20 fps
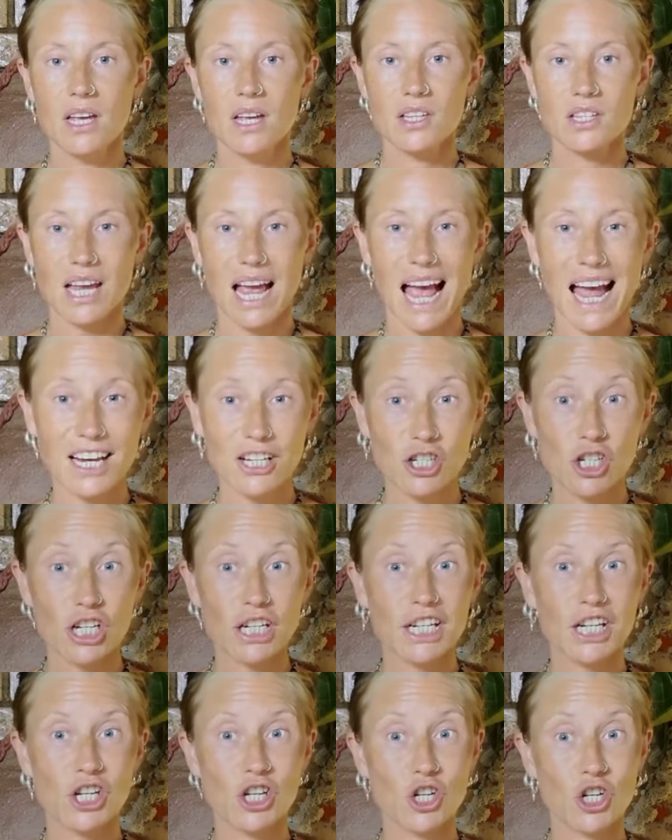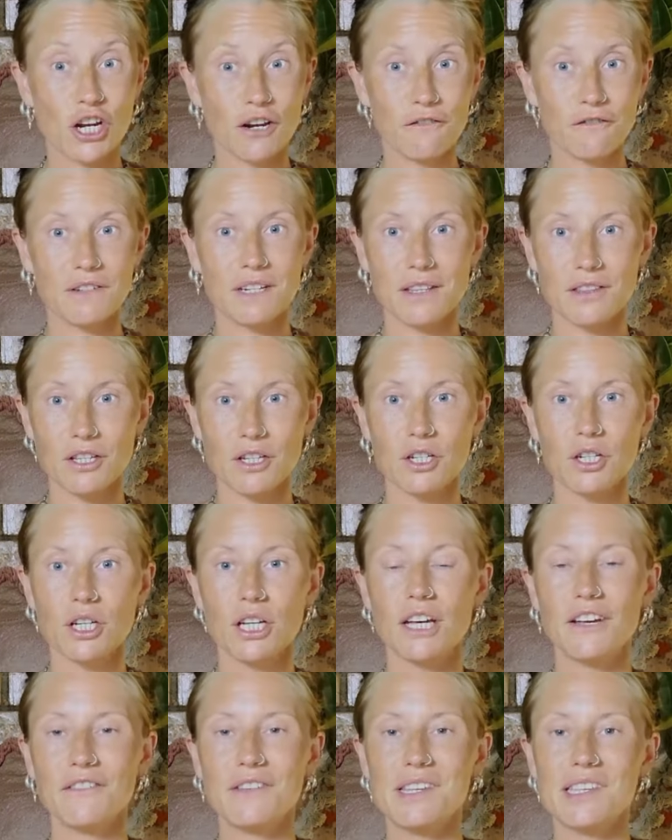So actually shifting the
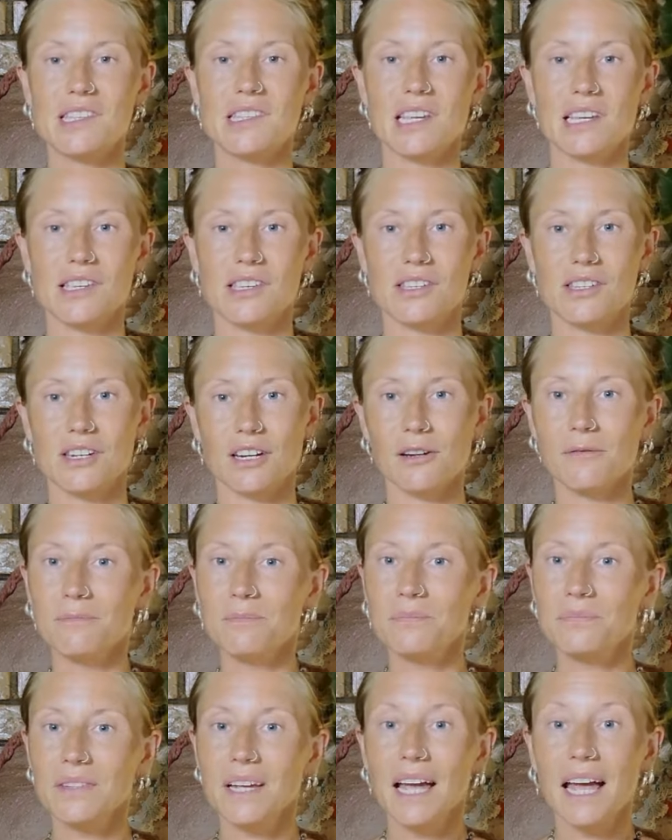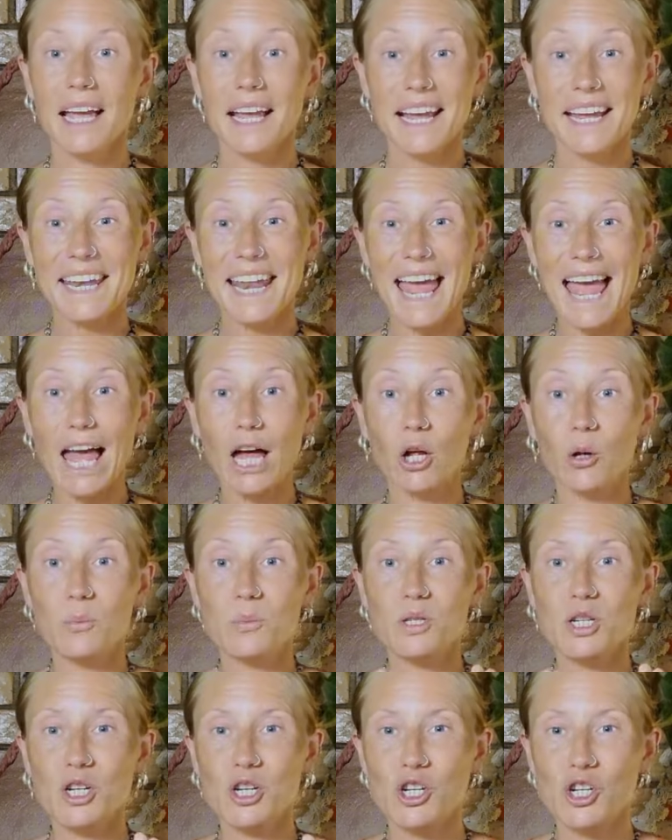nervous system can help
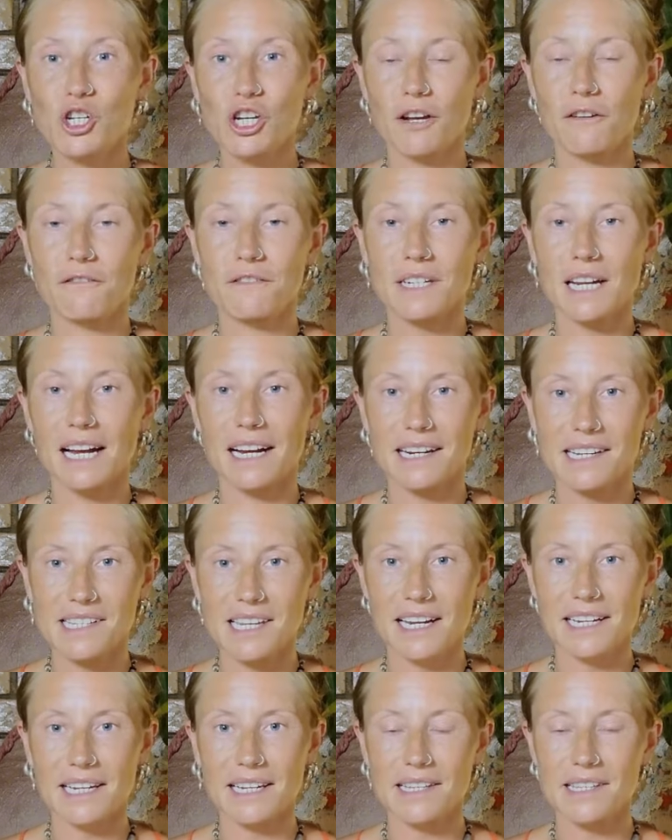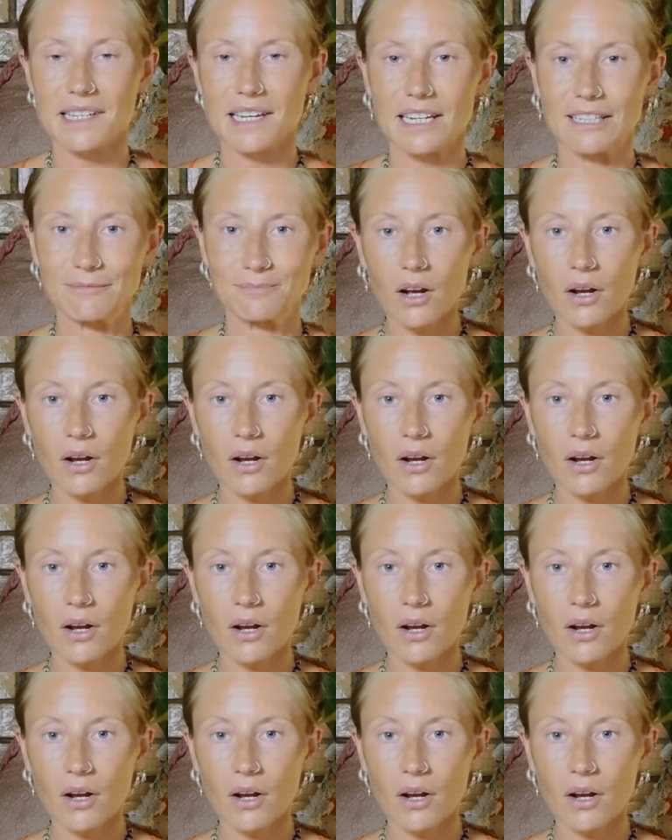to shift anxiety.